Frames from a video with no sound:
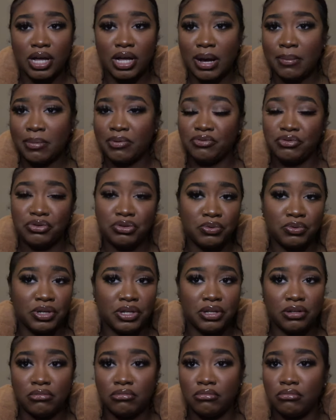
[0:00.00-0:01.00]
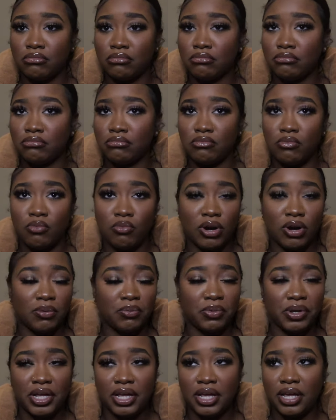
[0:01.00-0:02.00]
I'm reviewing one
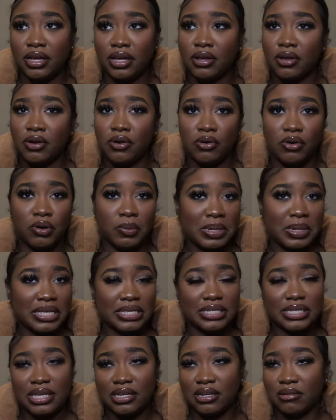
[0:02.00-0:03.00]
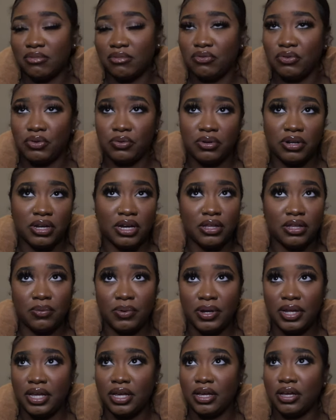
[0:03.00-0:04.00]
week on Wednesday, I'm reviewing the other
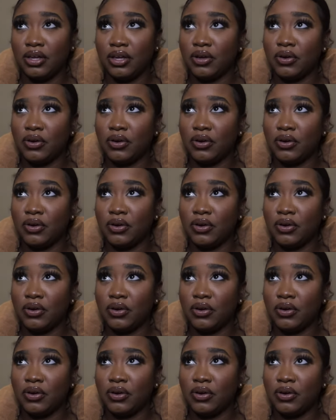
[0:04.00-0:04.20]
week